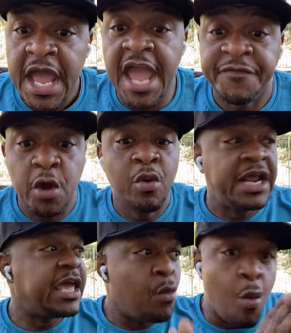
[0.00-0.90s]
If you were
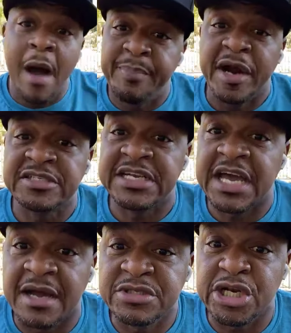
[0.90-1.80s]
to get one person to
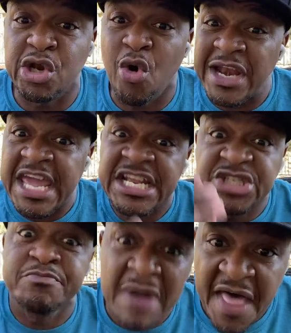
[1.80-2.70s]
come to the Lord
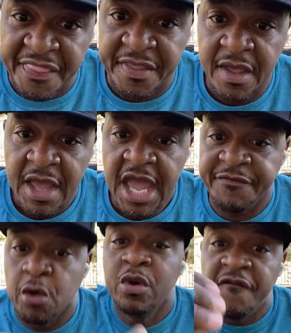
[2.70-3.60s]
each month
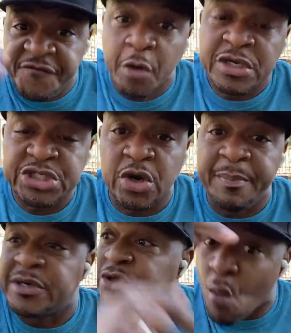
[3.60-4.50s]
if you were to focus on a
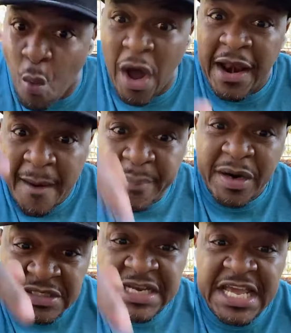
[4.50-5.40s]
person, one
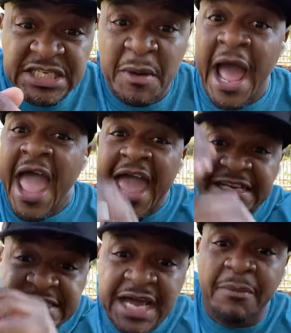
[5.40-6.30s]
person each month,
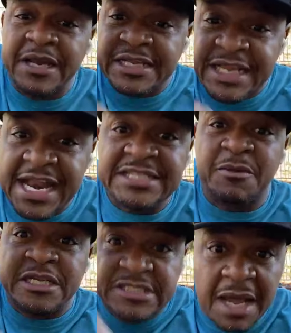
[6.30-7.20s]
and double it the next
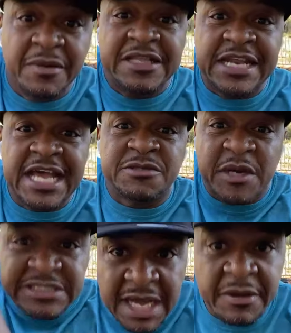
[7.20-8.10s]
month, double it the next
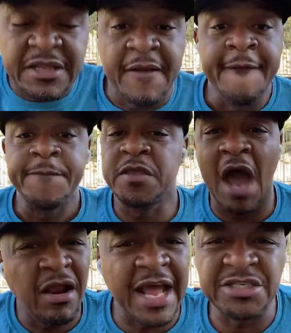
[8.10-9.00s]
month, double it, the,
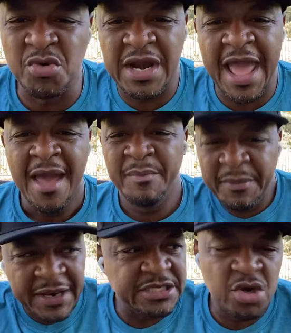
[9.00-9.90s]
y'all not doing that.
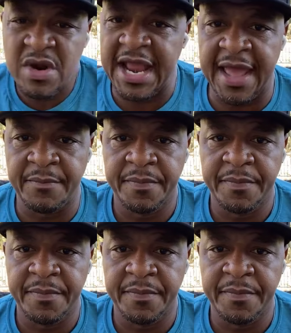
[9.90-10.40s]
People ain't doing that.